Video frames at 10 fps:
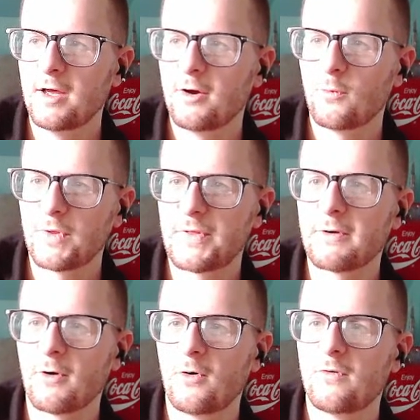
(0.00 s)
with
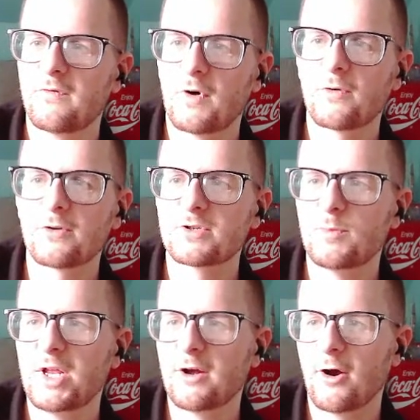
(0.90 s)
their own voters
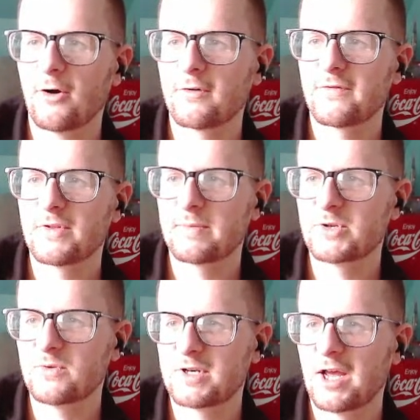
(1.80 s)
made it hard for them
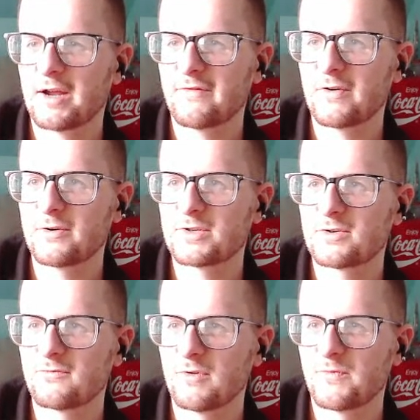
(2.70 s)
to attack first.
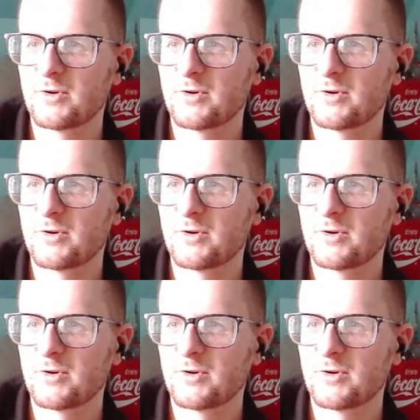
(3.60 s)
Room for